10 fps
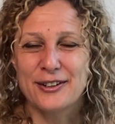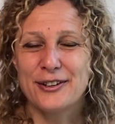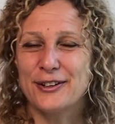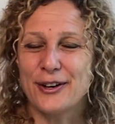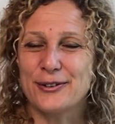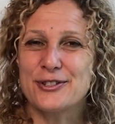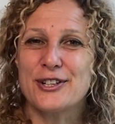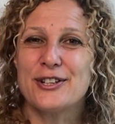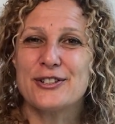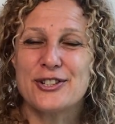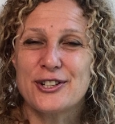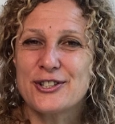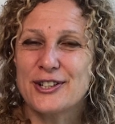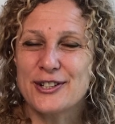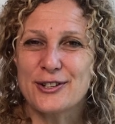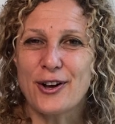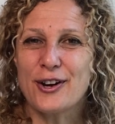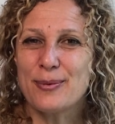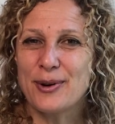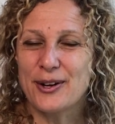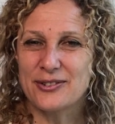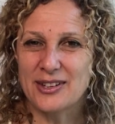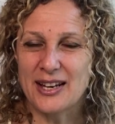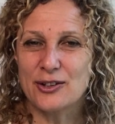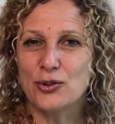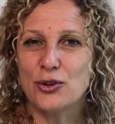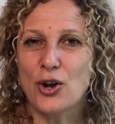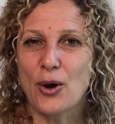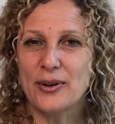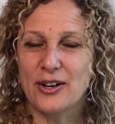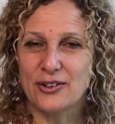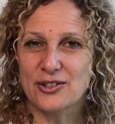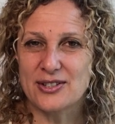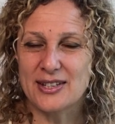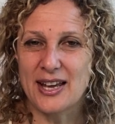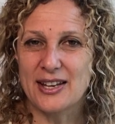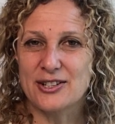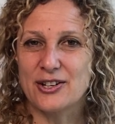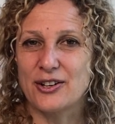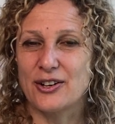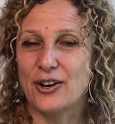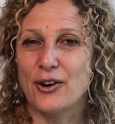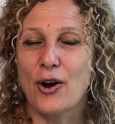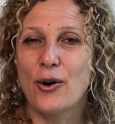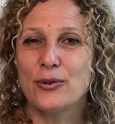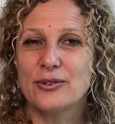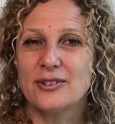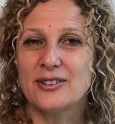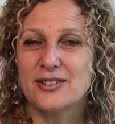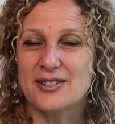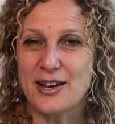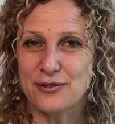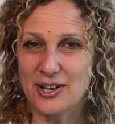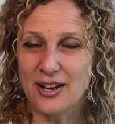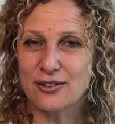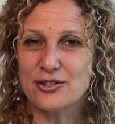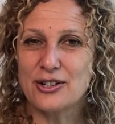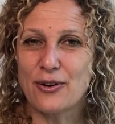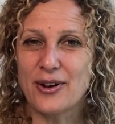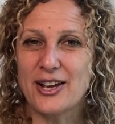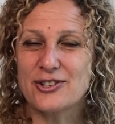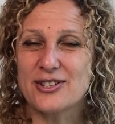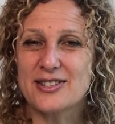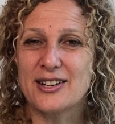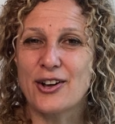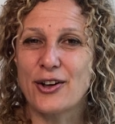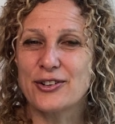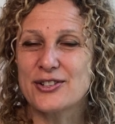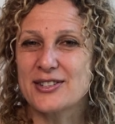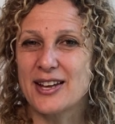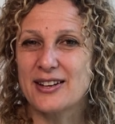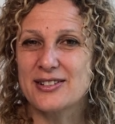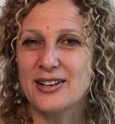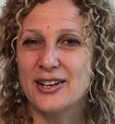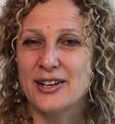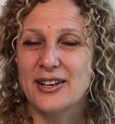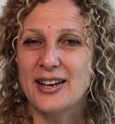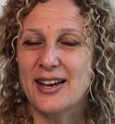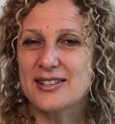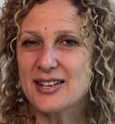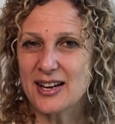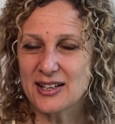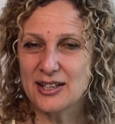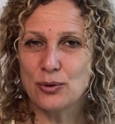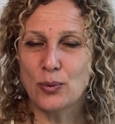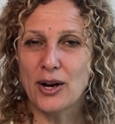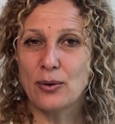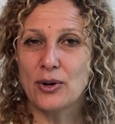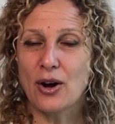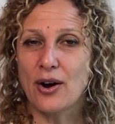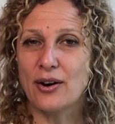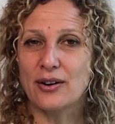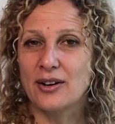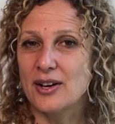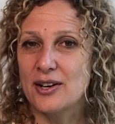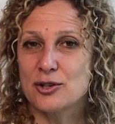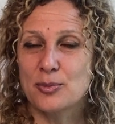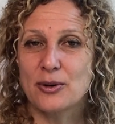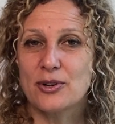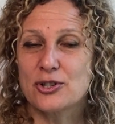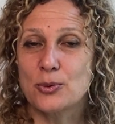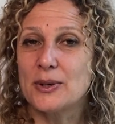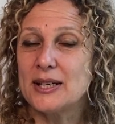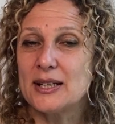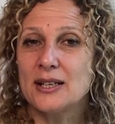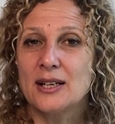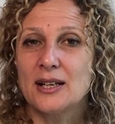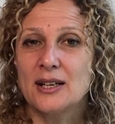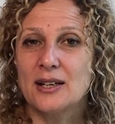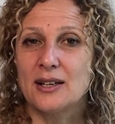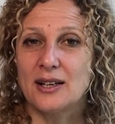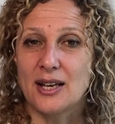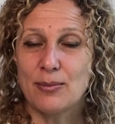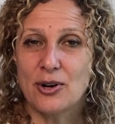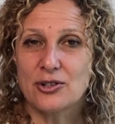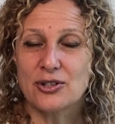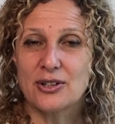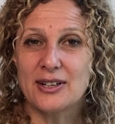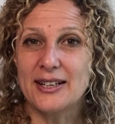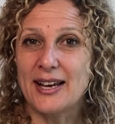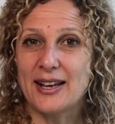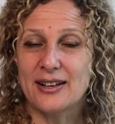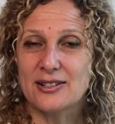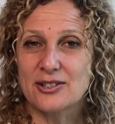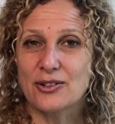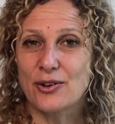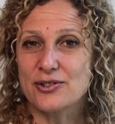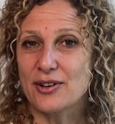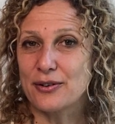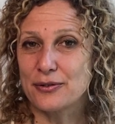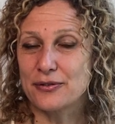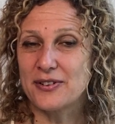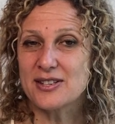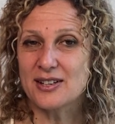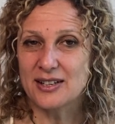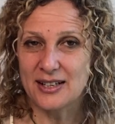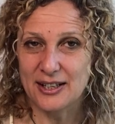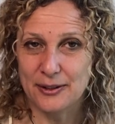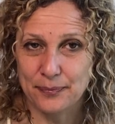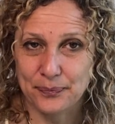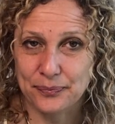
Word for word: you know, Jin Shin is all about getting to know and understand our own safety energy locations and understand exactly where we are spiritually, emotionally, and also physically.